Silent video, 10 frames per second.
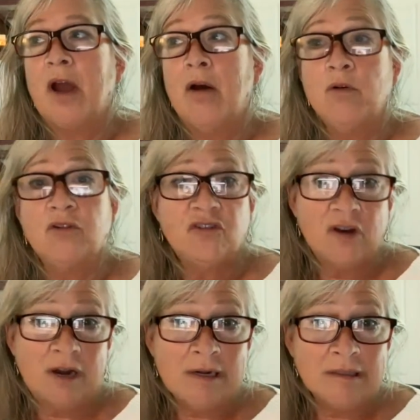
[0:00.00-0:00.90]
I was
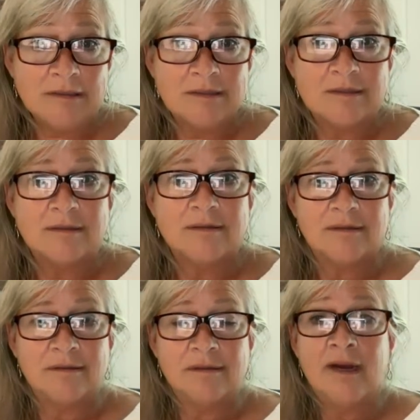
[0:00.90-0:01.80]
shocked.
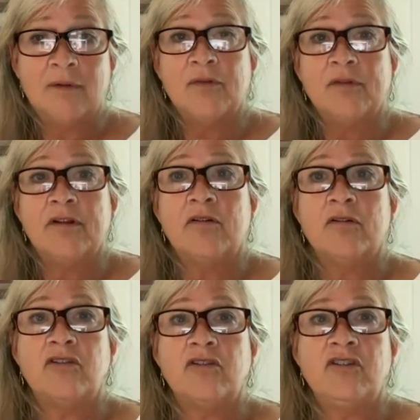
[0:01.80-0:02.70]
I was
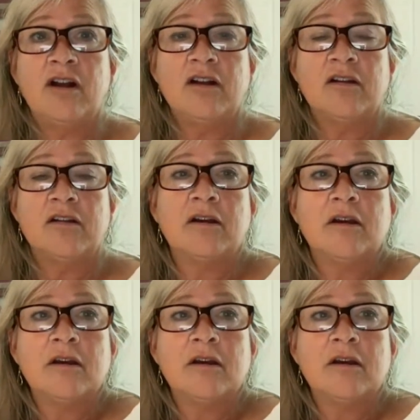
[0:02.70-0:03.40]
literally shocked.